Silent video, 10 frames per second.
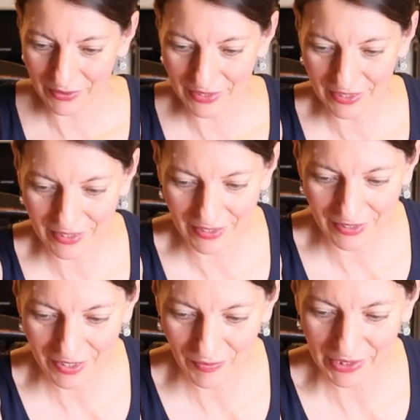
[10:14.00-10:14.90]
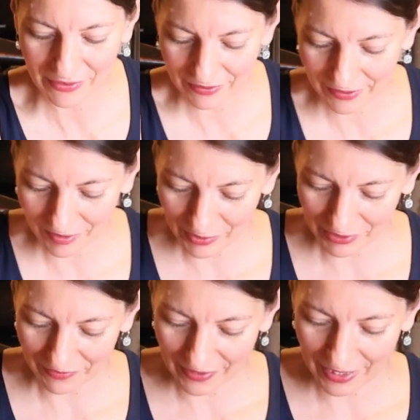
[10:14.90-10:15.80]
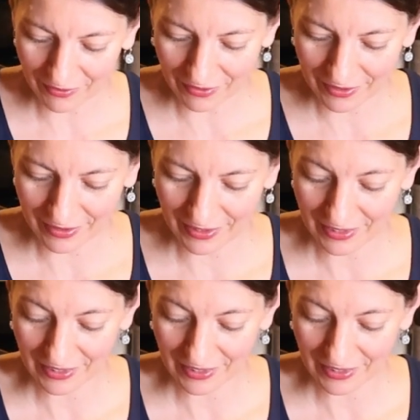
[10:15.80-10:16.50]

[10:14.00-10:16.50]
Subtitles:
we're just going to sprinkle a little more flour.